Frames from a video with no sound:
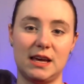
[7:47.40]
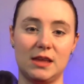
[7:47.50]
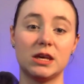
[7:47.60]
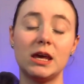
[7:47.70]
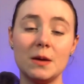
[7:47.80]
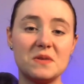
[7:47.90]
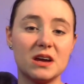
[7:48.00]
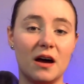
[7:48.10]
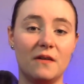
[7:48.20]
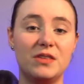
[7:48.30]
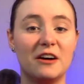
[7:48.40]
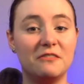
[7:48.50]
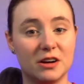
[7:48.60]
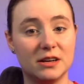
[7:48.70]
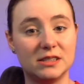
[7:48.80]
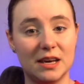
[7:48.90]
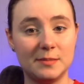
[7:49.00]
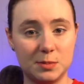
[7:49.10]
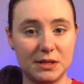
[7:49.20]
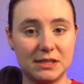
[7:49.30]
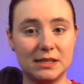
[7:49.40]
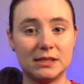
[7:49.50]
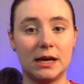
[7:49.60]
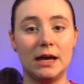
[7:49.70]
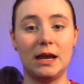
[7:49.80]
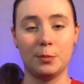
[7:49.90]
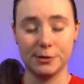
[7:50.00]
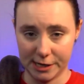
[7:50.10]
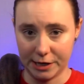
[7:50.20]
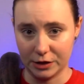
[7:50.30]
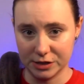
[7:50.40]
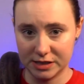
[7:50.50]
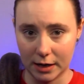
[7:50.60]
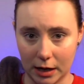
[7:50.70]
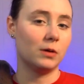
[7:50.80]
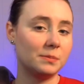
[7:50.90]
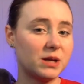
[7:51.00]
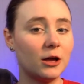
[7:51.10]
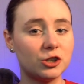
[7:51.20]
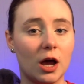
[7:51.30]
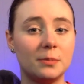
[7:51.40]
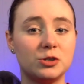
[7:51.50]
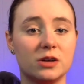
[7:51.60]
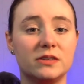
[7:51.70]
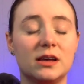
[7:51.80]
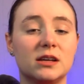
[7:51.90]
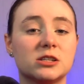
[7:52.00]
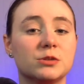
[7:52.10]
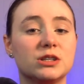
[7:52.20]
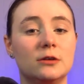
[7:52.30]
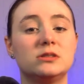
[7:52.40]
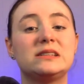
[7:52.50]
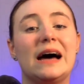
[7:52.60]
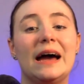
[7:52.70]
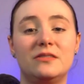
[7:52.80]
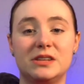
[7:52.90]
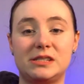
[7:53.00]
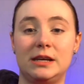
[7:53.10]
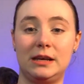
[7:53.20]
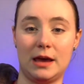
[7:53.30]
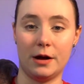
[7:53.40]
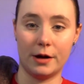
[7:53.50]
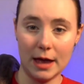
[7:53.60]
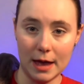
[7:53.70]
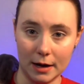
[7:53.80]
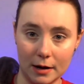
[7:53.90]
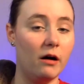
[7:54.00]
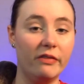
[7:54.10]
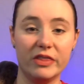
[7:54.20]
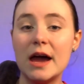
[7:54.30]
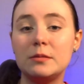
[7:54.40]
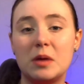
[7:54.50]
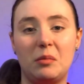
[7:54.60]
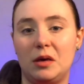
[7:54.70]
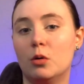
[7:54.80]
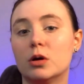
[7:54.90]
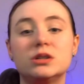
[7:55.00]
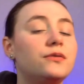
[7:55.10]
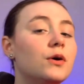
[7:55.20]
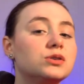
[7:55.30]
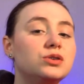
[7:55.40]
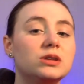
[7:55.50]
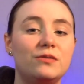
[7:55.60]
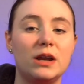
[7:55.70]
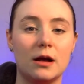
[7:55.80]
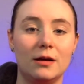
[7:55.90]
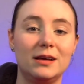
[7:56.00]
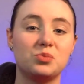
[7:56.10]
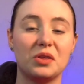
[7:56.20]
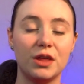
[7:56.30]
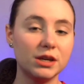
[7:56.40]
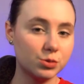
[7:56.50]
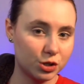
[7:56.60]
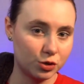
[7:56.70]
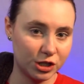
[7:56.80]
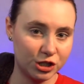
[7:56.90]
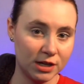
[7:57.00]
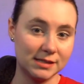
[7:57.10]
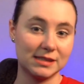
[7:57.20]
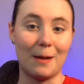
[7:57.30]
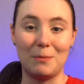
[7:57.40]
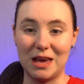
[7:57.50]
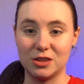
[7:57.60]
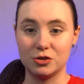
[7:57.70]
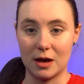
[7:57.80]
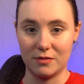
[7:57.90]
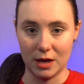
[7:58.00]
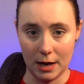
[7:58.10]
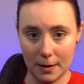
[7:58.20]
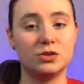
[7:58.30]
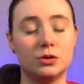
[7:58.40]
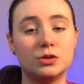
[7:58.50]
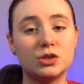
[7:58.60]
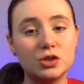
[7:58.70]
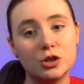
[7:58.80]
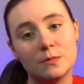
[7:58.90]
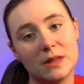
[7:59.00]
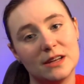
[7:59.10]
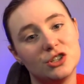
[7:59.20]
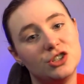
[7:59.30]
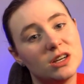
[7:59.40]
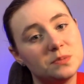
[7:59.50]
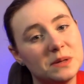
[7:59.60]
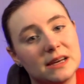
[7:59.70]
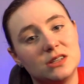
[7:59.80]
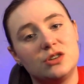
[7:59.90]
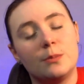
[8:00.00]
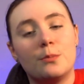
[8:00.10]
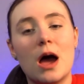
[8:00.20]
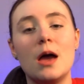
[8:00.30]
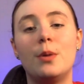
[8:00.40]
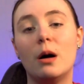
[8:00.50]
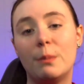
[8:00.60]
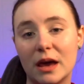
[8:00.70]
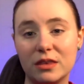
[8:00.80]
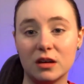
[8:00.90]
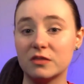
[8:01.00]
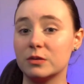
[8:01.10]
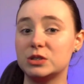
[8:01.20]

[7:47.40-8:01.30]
and the keeping of that very same species in a particular city. Reptile shops service customers outside of the city they are in, online maybe, or to folks who live in areas with less restrictions that make the drive in. So don't assume that just because you can buy a ball python from a